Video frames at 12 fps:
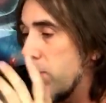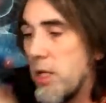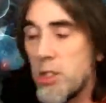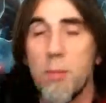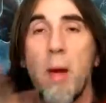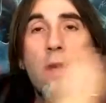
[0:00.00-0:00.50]

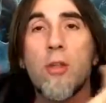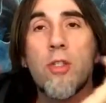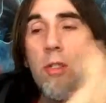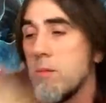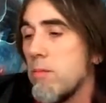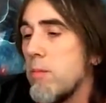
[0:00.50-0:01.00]
Magic
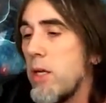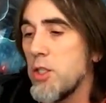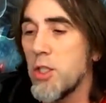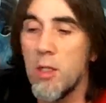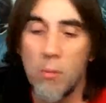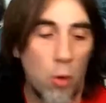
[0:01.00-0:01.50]
Mouse,
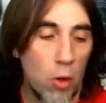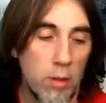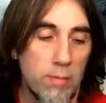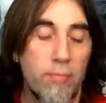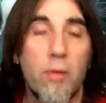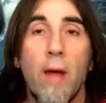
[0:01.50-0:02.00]
Magic
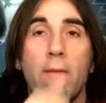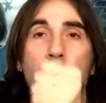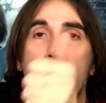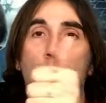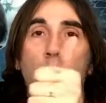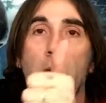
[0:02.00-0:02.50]
Keyboard,
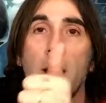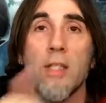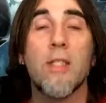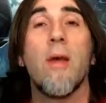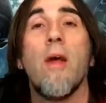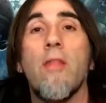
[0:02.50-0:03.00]
very
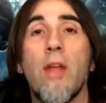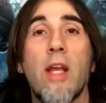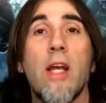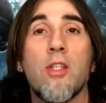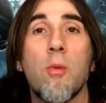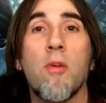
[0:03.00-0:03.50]
nice.
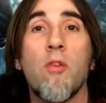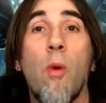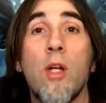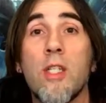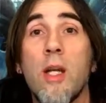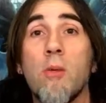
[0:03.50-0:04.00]
Thank you guys so much for
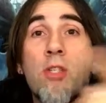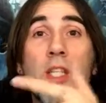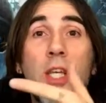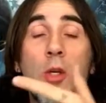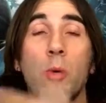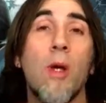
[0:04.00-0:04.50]
watching. I will
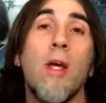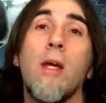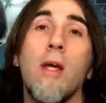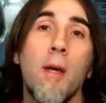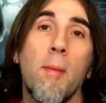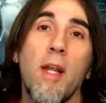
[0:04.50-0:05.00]
see you
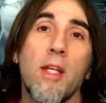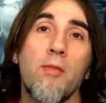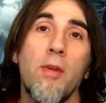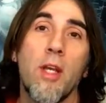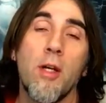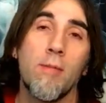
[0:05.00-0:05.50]
in my next
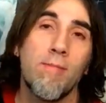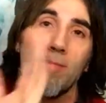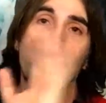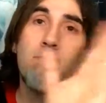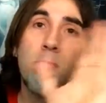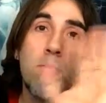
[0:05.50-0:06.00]
video.
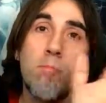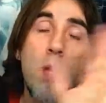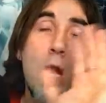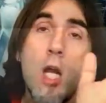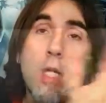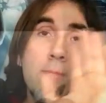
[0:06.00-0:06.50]

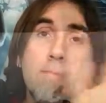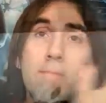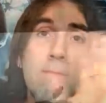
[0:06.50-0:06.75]
Bye.